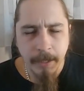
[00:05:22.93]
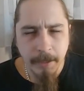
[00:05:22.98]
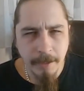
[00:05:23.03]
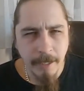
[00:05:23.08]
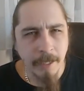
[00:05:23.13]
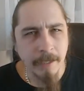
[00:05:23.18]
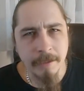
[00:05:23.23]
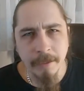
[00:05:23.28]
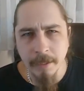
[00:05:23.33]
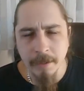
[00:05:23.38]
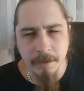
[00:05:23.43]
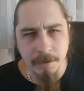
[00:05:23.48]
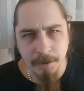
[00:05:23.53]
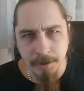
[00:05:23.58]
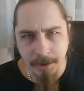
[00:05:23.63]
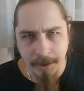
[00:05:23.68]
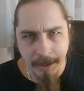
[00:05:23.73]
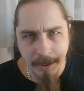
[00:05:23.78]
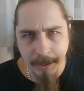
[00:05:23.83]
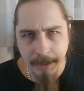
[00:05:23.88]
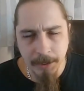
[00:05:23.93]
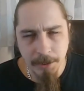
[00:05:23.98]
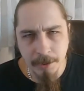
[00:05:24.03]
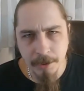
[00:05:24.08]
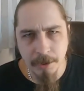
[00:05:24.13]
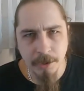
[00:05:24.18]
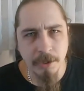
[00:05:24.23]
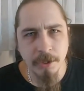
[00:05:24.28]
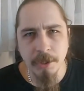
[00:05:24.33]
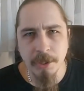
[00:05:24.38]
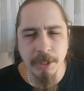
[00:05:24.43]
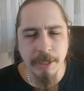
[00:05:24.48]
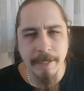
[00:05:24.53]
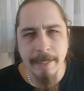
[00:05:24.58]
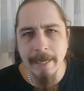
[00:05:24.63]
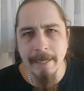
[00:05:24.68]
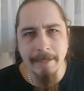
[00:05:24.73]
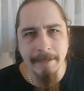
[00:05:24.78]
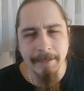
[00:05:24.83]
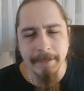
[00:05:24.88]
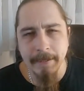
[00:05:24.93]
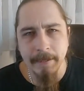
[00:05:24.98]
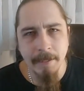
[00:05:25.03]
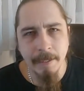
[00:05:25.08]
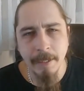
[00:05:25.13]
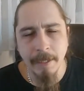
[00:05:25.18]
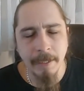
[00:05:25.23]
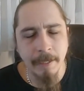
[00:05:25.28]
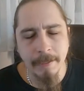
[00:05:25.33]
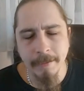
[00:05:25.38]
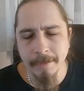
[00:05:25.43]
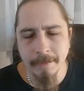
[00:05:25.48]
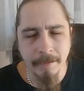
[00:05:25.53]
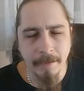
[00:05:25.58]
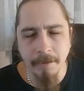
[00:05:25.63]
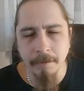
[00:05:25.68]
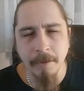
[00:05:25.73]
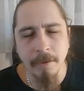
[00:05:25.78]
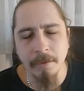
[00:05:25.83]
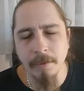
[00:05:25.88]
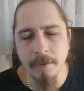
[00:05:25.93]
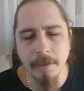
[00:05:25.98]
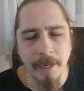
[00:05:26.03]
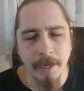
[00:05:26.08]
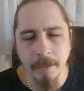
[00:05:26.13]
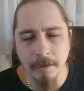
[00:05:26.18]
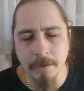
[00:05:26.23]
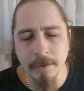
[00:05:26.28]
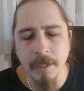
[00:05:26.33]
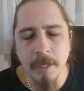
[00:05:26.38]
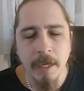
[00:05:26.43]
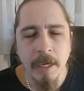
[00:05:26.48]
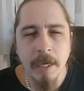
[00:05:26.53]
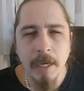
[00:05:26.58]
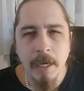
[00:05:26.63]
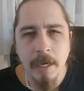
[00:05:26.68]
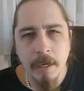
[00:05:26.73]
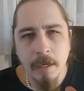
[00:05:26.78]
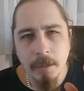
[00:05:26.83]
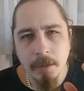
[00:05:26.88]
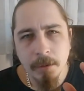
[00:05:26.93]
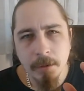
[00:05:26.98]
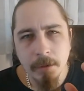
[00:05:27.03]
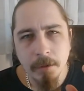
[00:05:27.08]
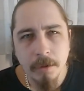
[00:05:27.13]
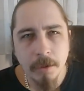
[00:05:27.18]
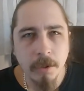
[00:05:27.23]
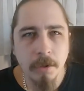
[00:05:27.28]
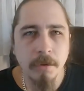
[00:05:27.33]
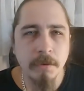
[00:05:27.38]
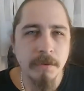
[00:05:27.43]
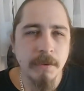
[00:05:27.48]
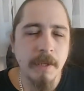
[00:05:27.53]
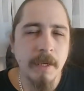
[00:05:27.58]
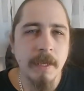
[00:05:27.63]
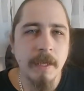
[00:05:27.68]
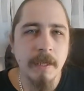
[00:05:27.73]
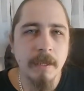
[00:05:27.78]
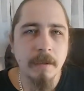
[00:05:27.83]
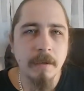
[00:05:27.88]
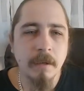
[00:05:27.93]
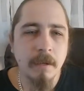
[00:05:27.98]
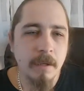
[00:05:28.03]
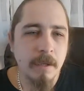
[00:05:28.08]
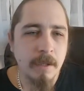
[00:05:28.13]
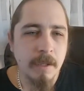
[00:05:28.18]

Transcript: tendencies, seasonality, and everything else. So far,